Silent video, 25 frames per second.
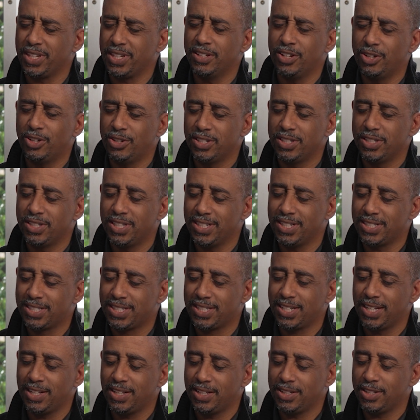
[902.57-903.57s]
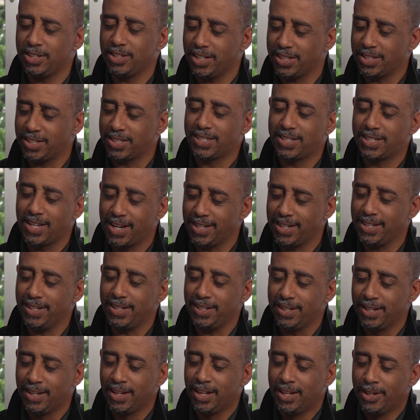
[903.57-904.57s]
along a
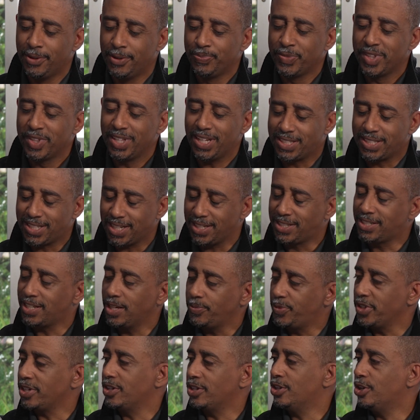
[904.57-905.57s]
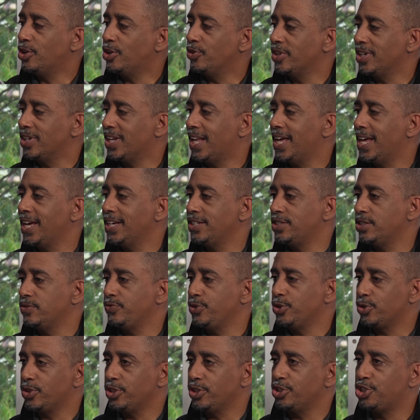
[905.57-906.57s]
study that said something along the lines of
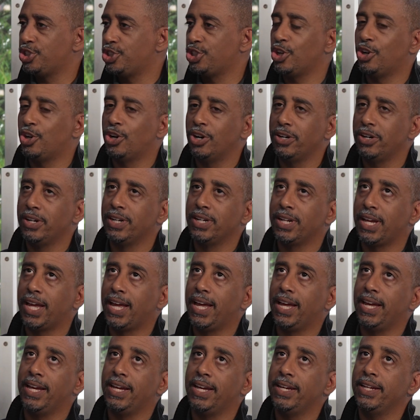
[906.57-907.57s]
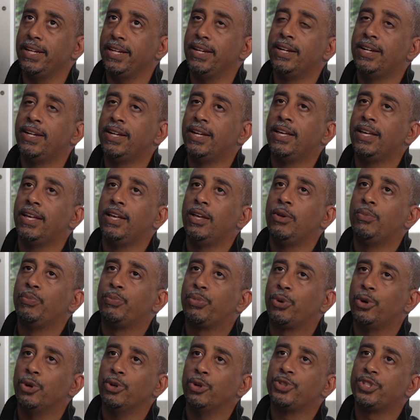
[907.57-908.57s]
you can chart a
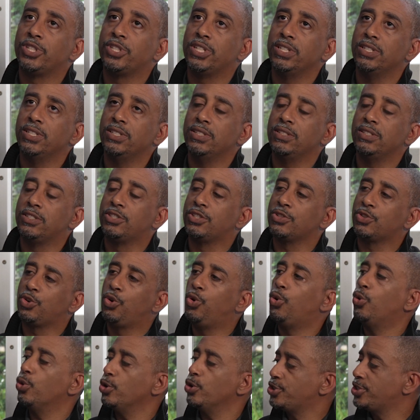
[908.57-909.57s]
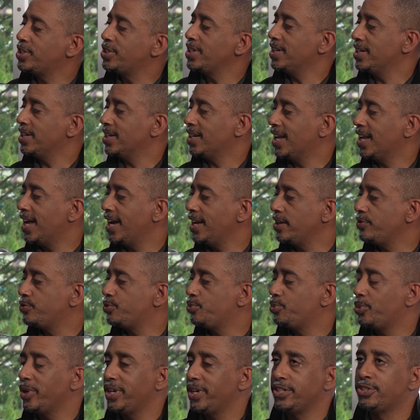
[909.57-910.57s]
person's course in life
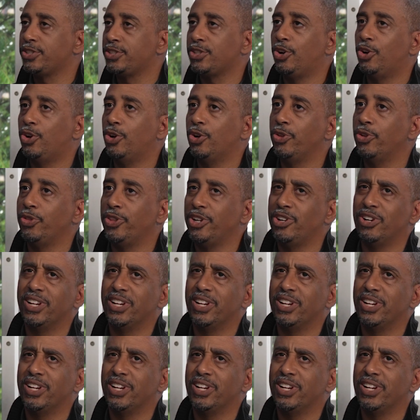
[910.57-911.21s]
based on their